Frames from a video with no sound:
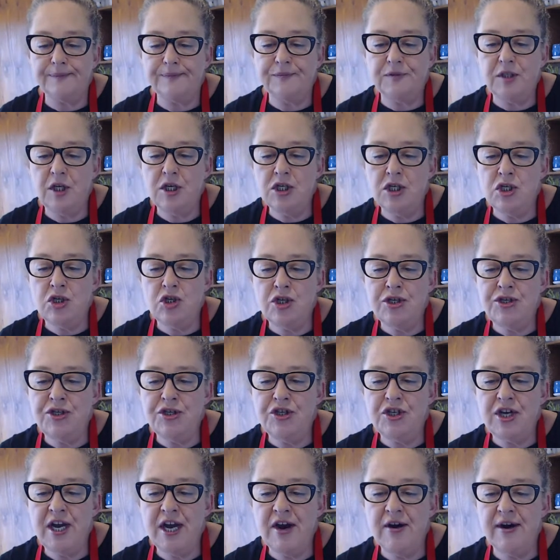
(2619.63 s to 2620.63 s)
You can do
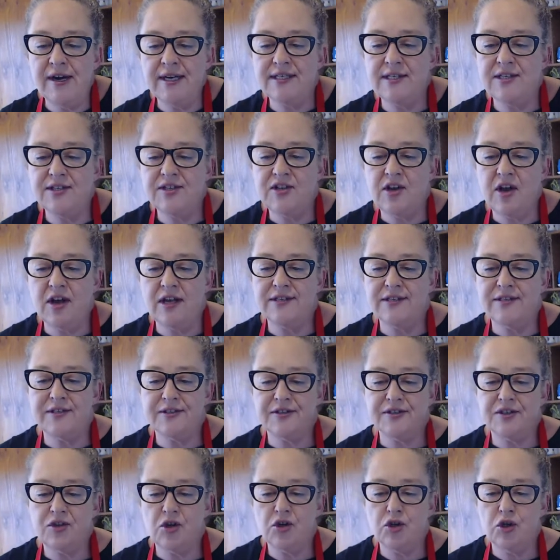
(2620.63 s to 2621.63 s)
chair
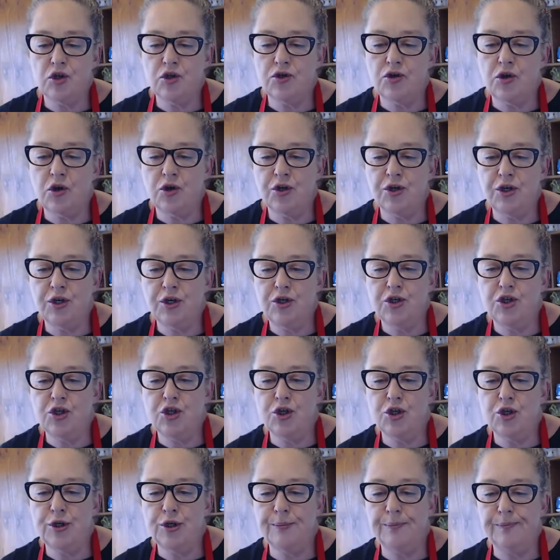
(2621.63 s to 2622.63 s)
exercises on
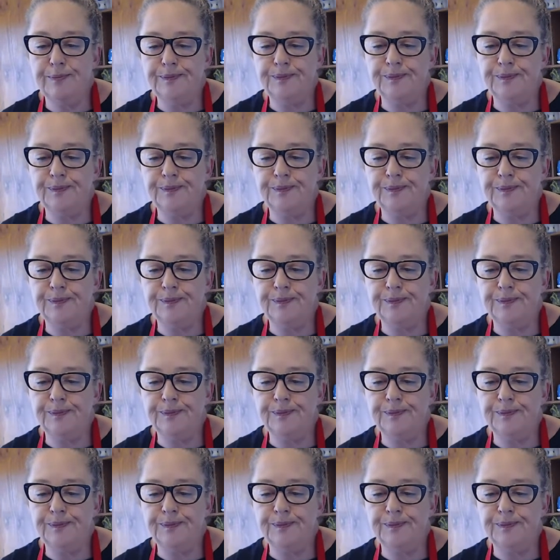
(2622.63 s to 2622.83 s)
YouTube.